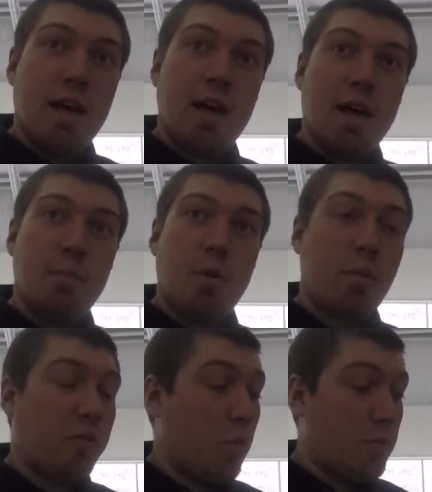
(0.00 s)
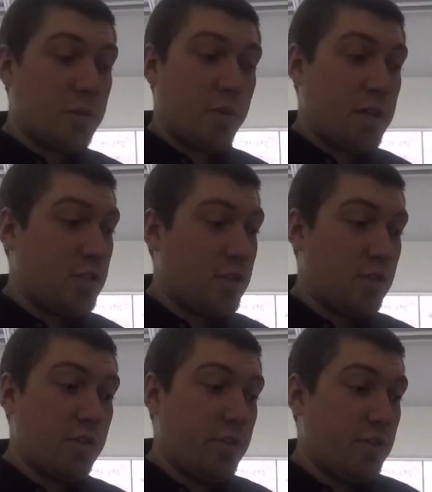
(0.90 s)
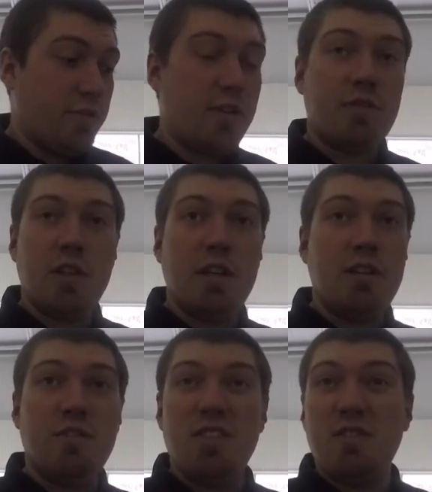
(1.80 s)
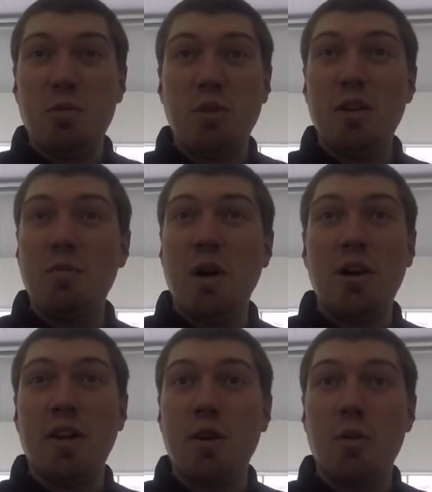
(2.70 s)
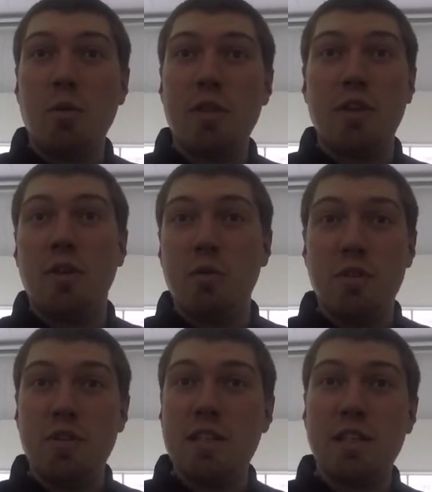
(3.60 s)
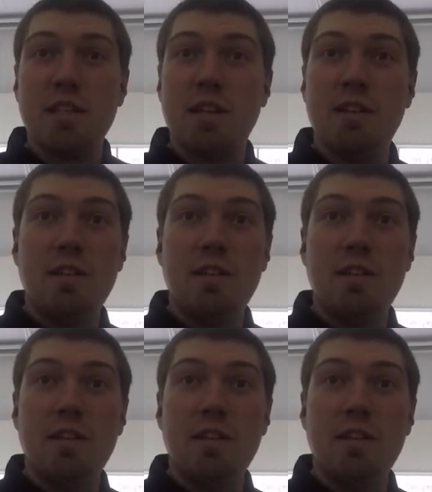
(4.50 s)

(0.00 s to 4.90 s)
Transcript: But performance-wise, you're 50, 51 mile an hour with a V6 in it.